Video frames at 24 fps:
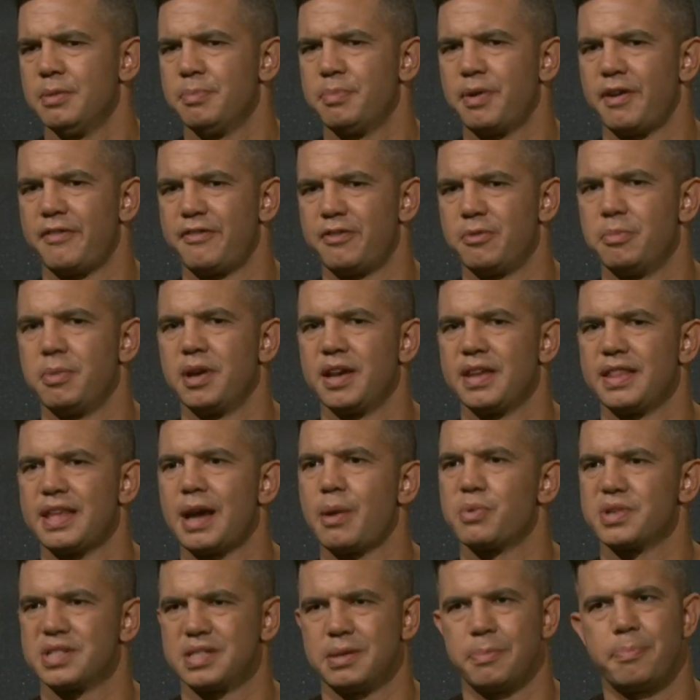But for me,
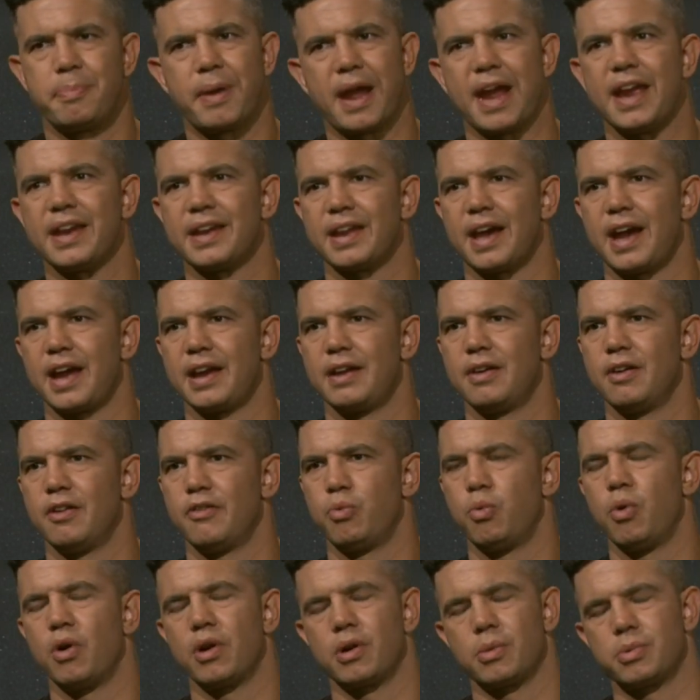that was the band aid
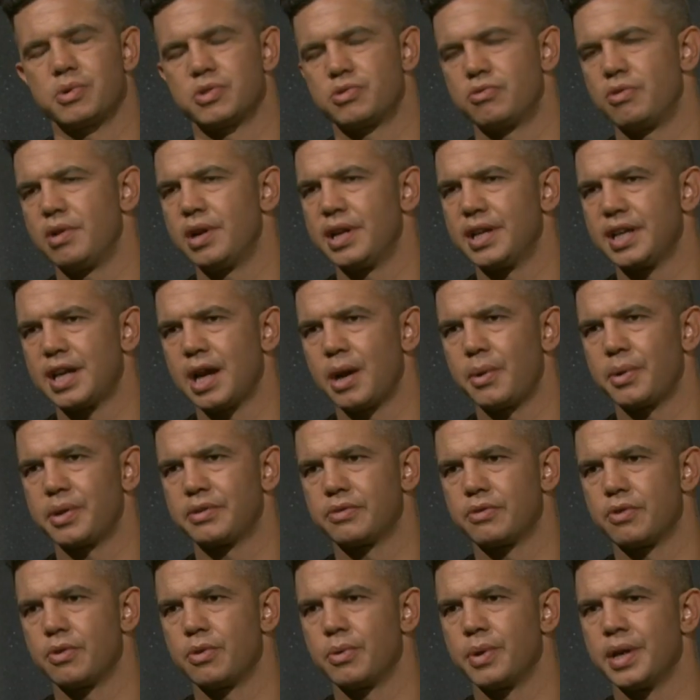of what I was really going
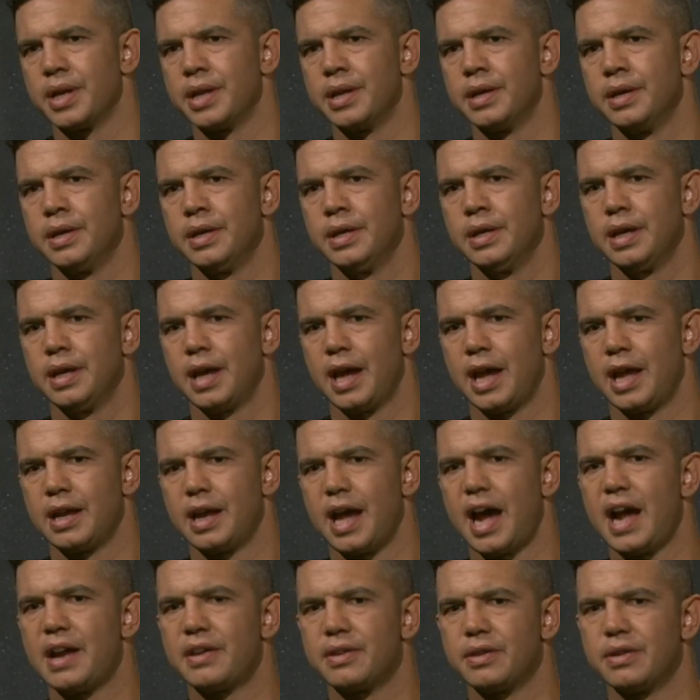through. And and
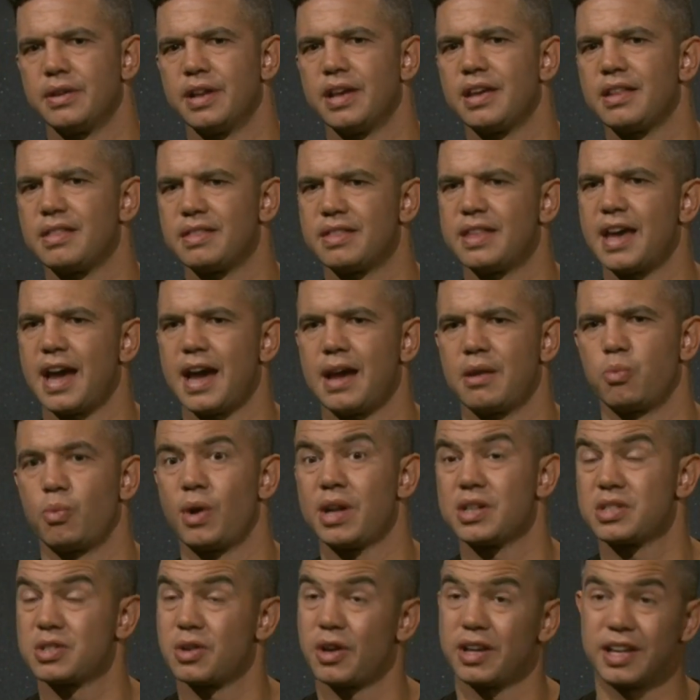underneath that,
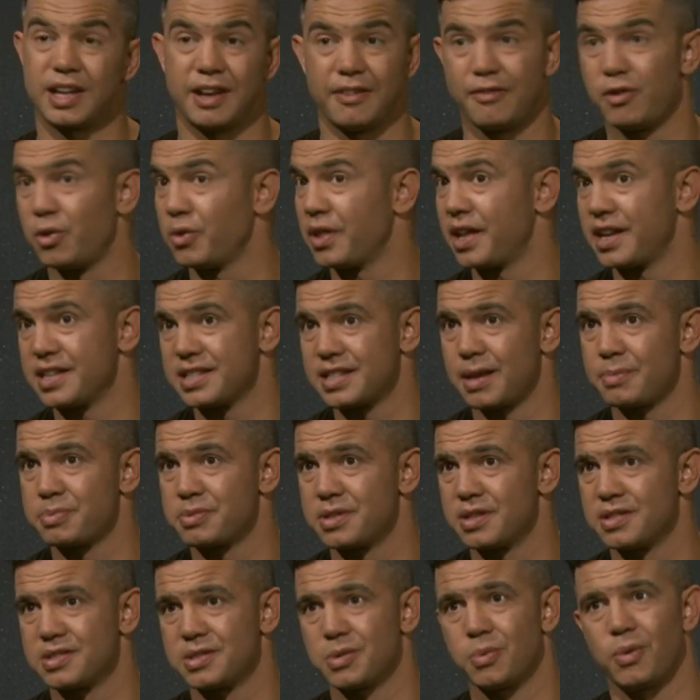once I give all that
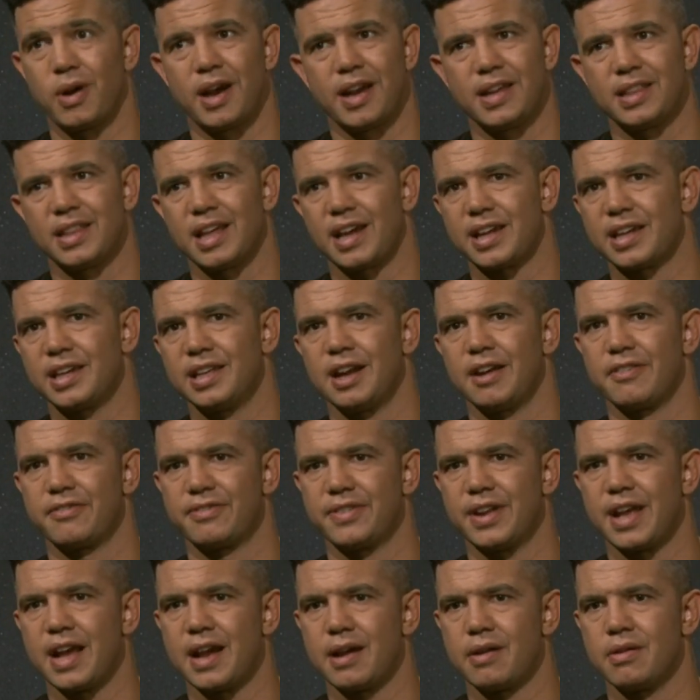substance away, lucky
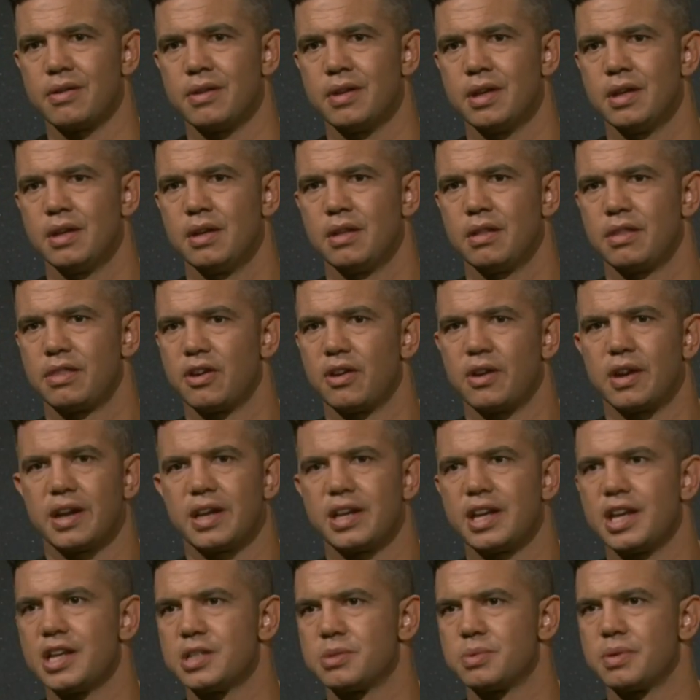enough now,
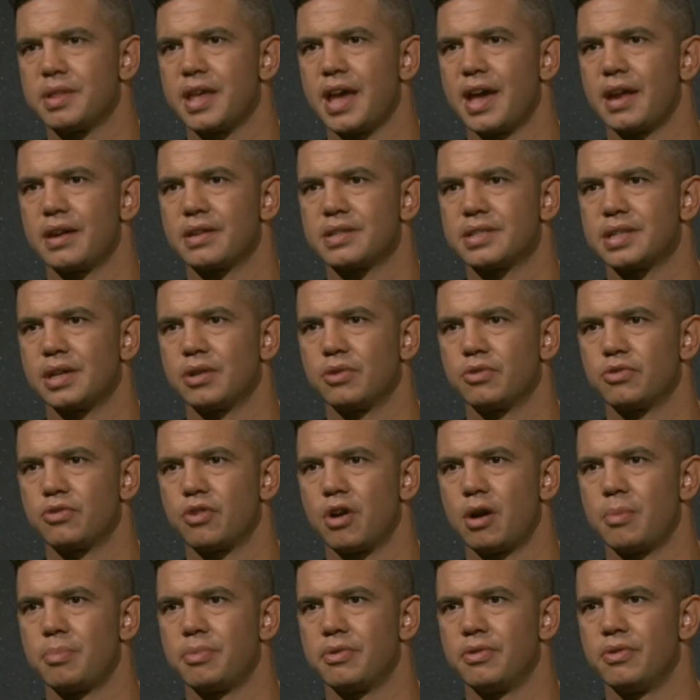13 years without a single
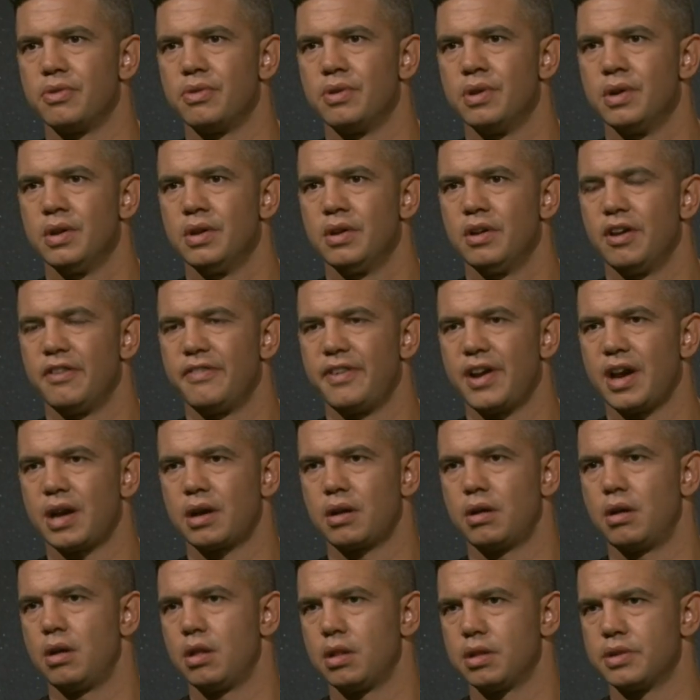drop or, of
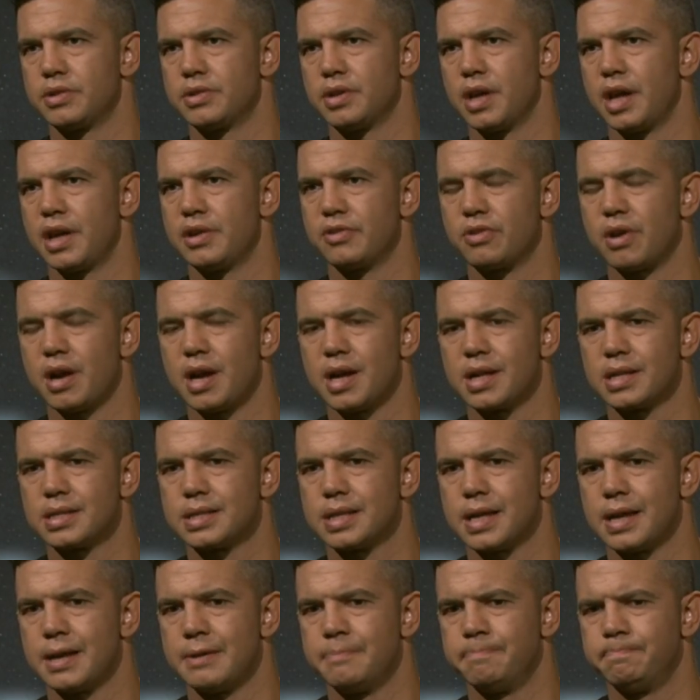alcohol and, and
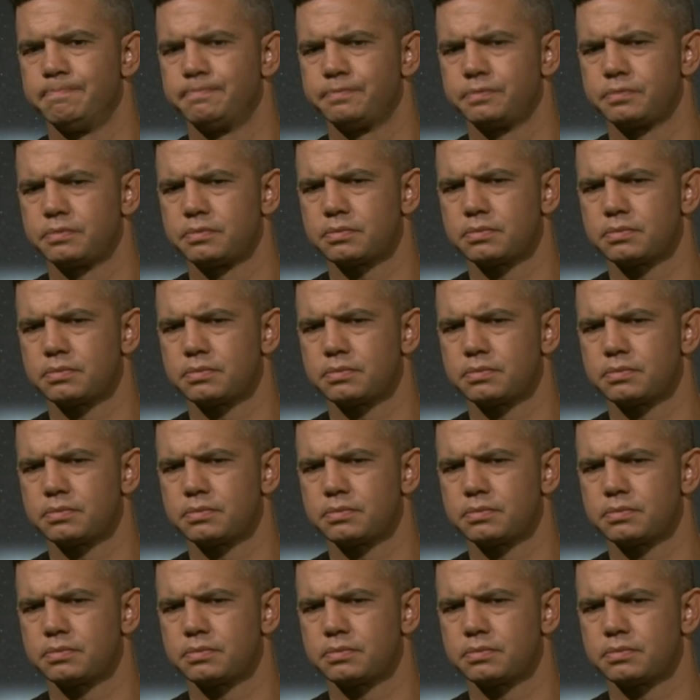drugs. Um,